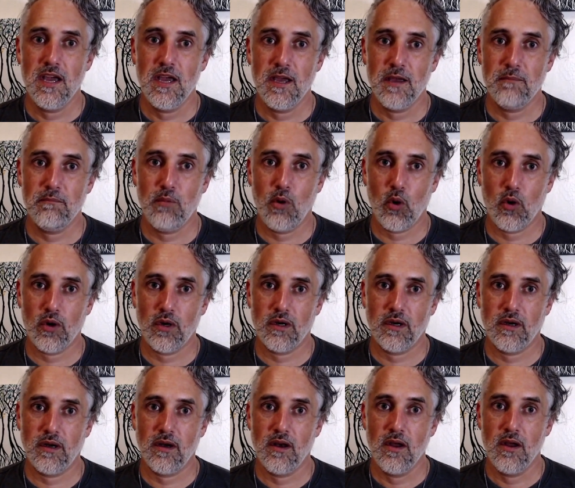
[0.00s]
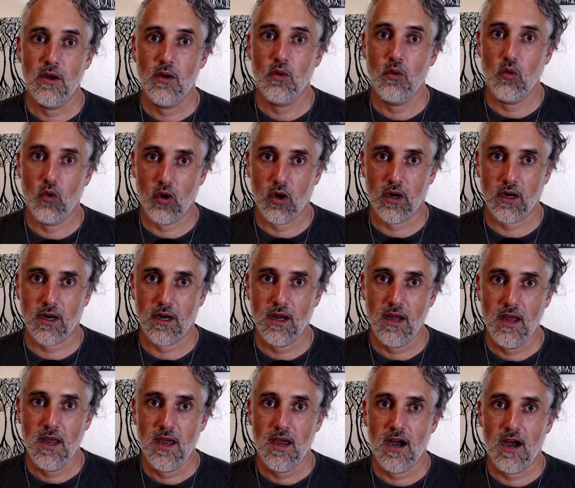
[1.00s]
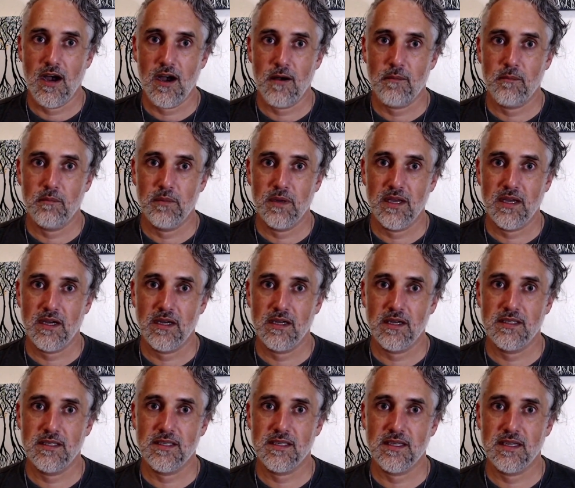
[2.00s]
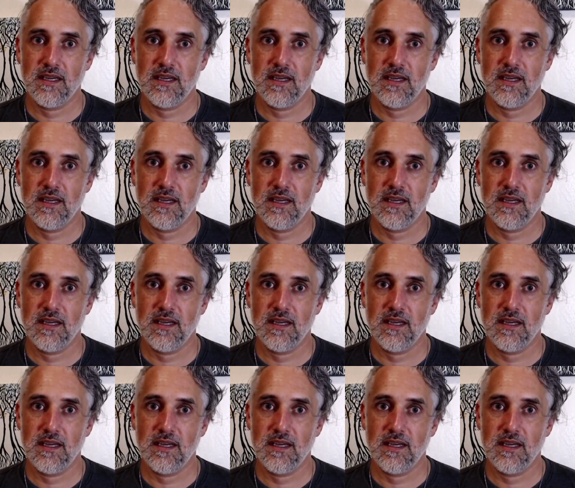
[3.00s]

important work because